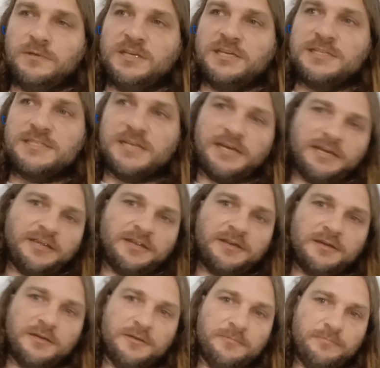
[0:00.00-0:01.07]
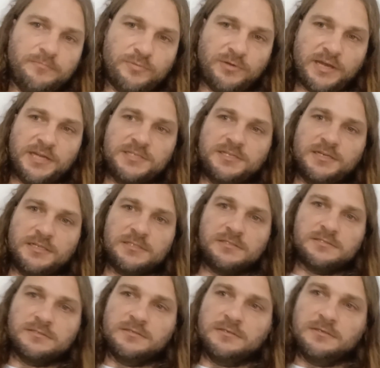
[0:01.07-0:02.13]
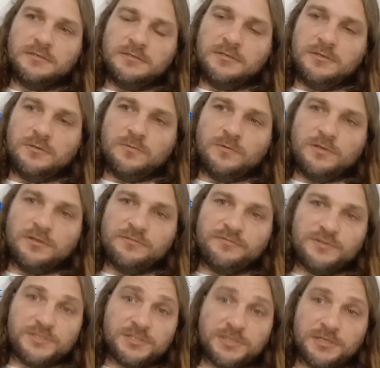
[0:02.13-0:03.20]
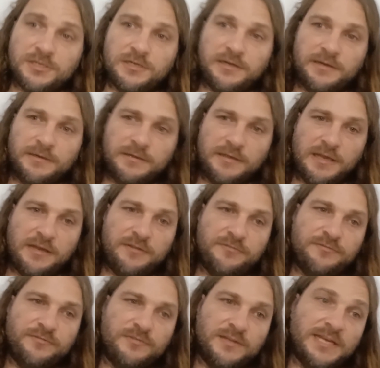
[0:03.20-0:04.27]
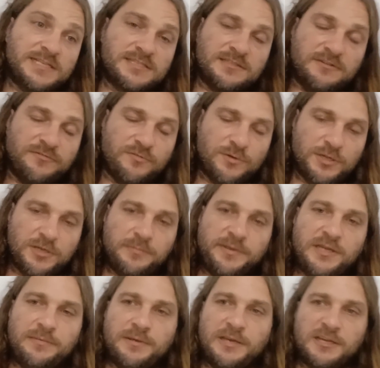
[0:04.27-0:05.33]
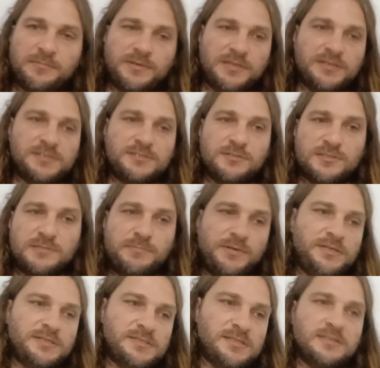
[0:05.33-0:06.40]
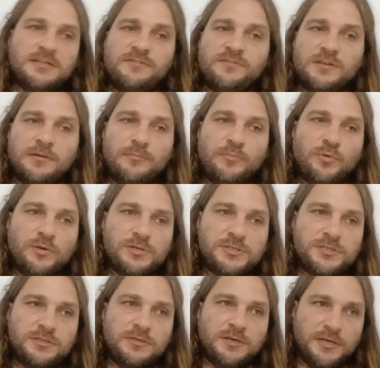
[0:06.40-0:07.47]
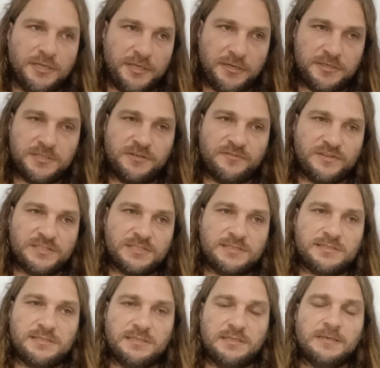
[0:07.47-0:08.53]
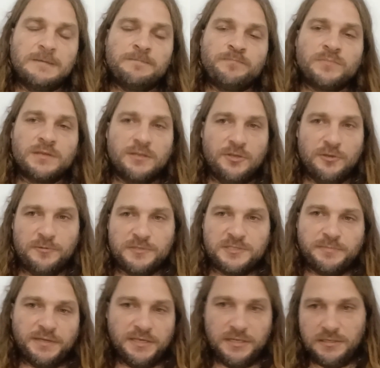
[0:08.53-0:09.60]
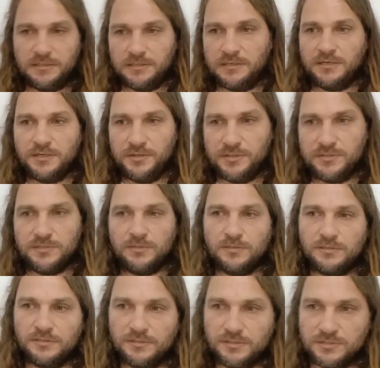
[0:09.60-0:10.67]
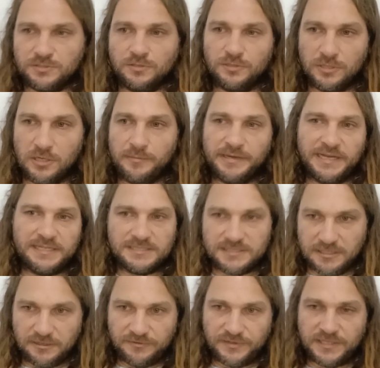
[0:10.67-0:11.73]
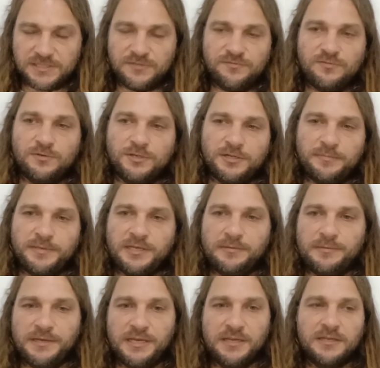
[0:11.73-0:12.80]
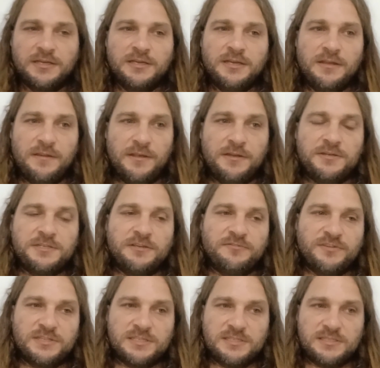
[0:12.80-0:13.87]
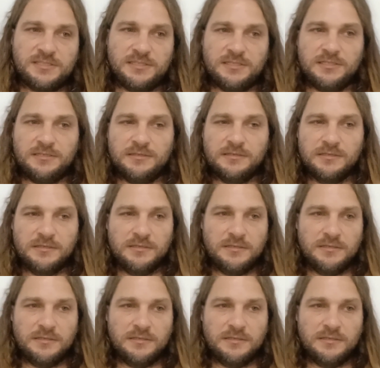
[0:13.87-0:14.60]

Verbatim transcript: the entire project will for sure have less than a four year payback because you'll spend a significant portion on energy efficiency go spend on the solar. The solar all by itself has a four year payback. The energy efficiency